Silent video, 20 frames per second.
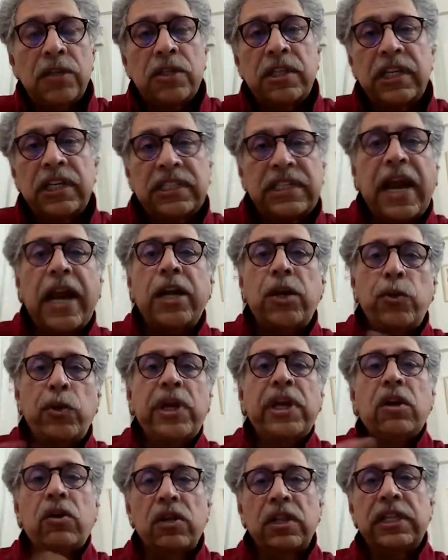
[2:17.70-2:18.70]
they start
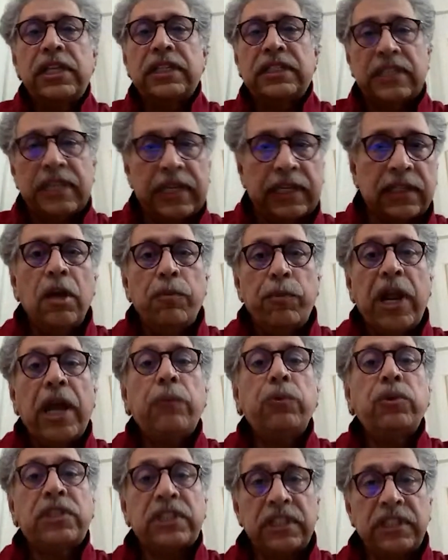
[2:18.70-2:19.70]
doing all these things. But I
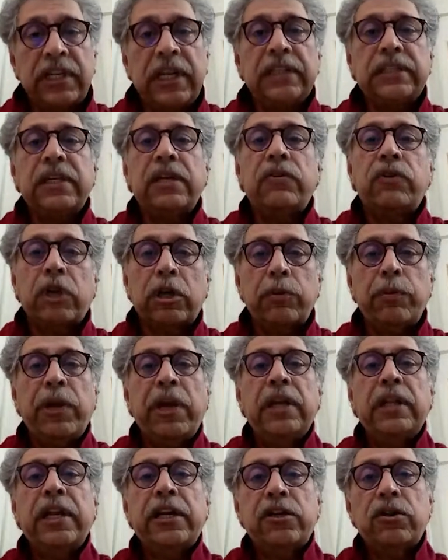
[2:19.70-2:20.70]
would suggest and
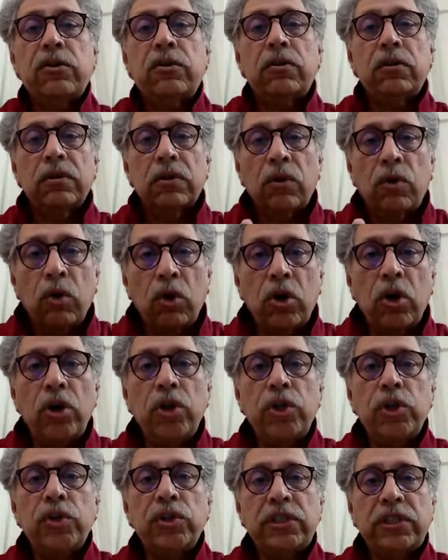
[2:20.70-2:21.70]
recommend that, hold on
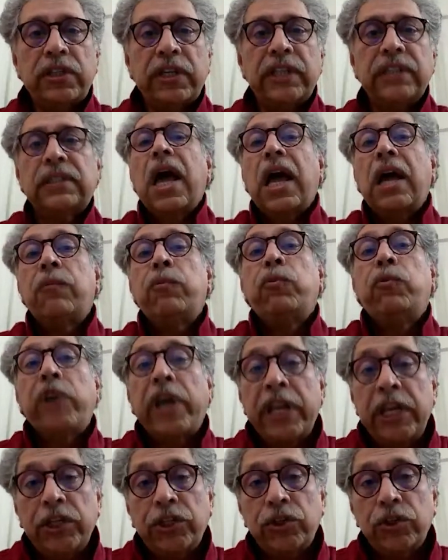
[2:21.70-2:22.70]
to your stress. I'm
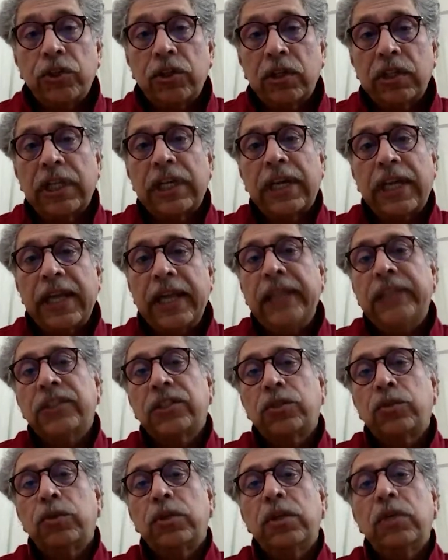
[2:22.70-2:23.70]
very sure that each
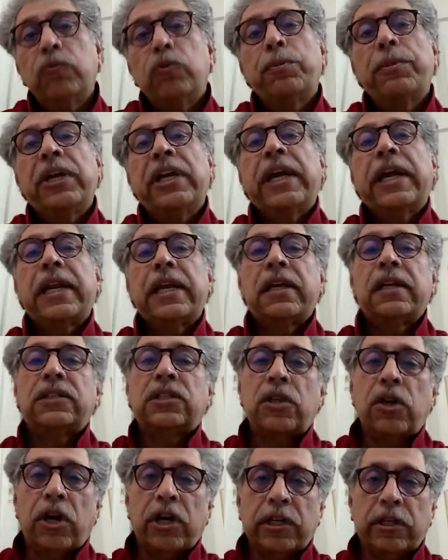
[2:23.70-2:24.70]
student would be getting a
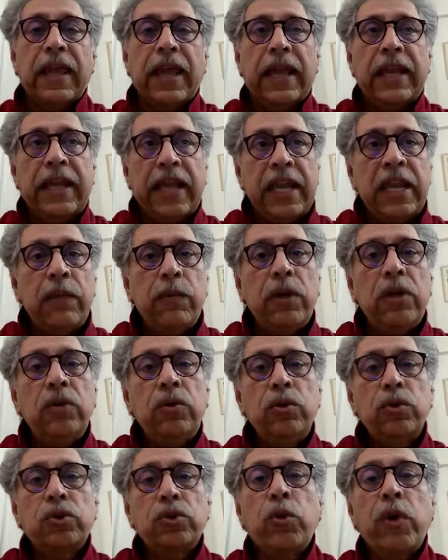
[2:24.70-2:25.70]
slot. And anyone
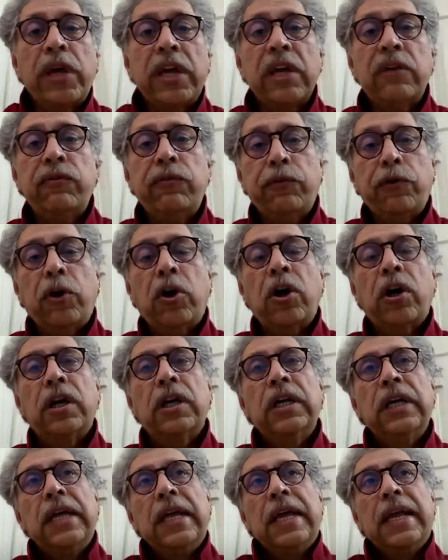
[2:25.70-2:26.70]
who's going in for,
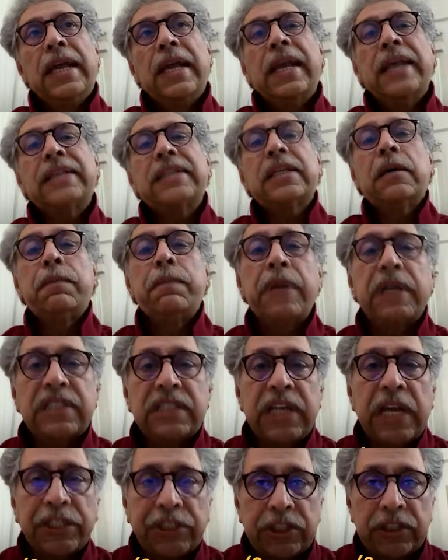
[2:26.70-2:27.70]
let's say, a
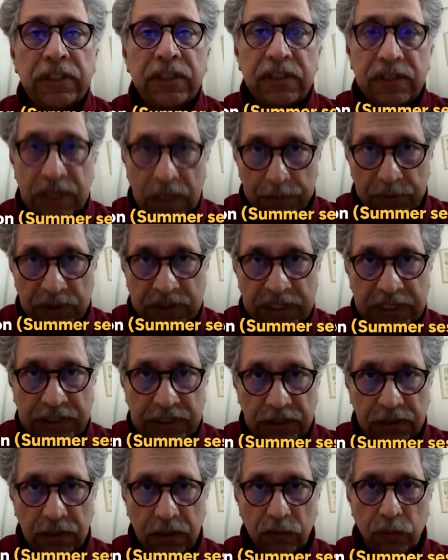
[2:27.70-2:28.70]
mid-session, the summer
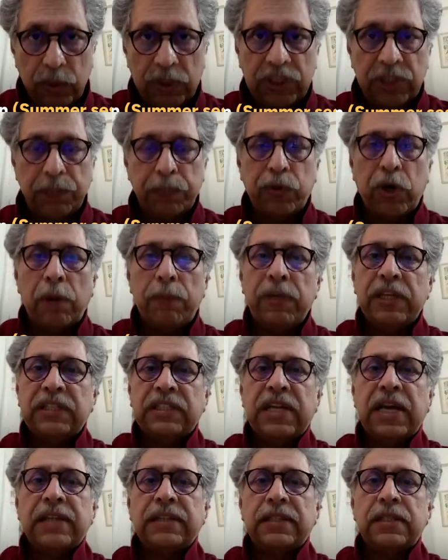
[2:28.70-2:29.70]
session, which probably
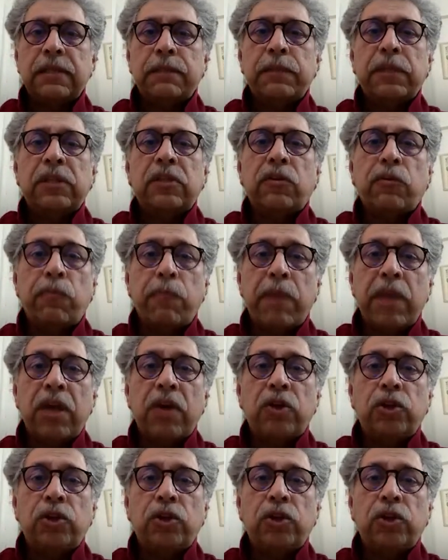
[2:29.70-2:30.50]
starts in the month of May or